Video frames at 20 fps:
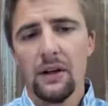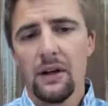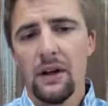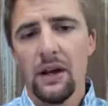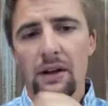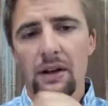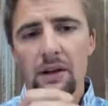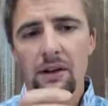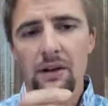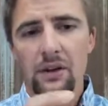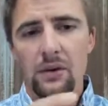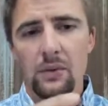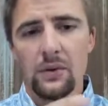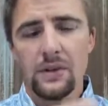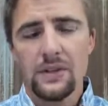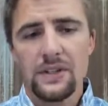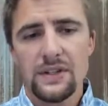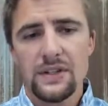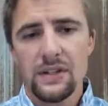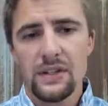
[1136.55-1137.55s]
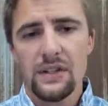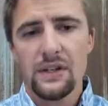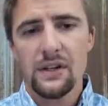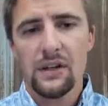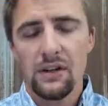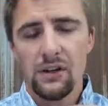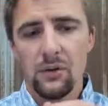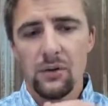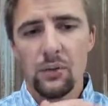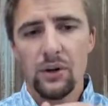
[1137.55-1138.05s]
And then you would see
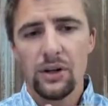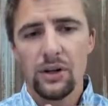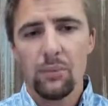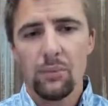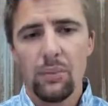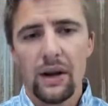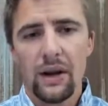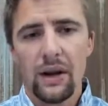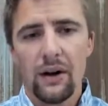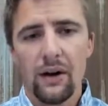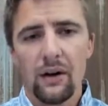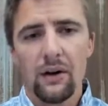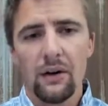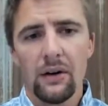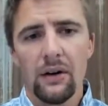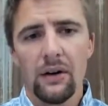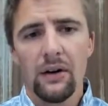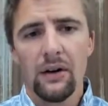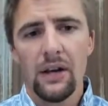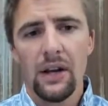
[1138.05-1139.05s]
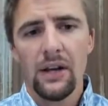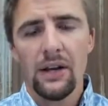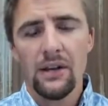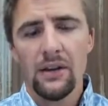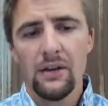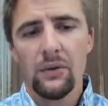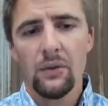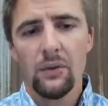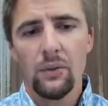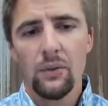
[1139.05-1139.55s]
and you would compare, and
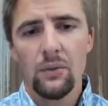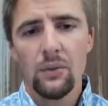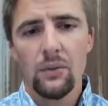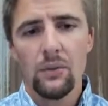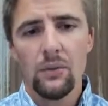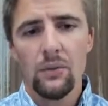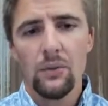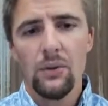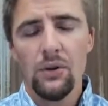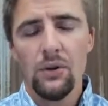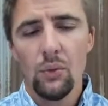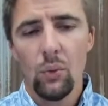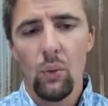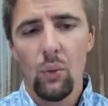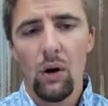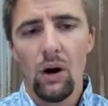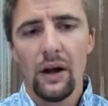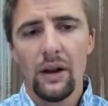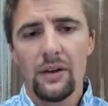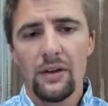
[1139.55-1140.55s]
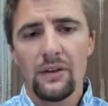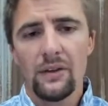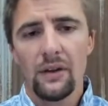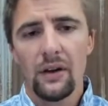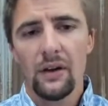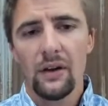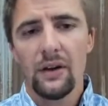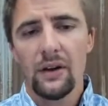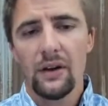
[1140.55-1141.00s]
you want at